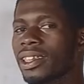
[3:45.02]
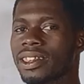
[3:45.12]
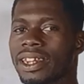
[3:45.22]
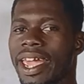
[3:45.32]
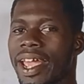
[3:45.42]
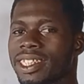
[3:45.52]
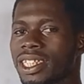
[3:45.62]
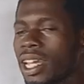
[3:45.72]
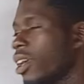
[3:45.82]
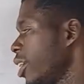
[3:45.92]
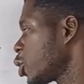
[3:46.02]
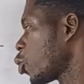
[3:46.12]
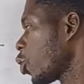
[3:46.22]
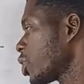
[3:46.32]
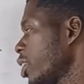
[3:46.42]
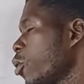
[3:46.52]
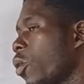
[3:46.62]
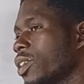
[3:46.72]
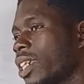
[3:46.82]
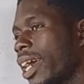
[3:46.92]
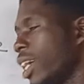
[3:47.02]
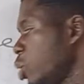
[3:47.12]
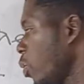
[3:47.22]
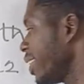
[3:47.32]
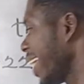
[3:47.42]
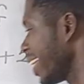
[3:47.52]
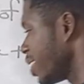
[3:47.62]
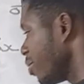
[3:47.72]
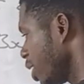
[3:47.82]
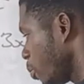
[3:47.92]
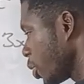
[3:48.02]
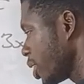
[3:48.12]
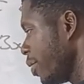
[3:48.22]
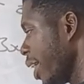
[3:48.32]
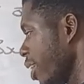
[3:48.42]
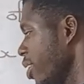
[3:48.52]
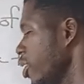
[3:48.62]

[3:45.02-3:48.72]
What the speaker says: 3x here is crossing the equal sign, it was negative, it's positive here.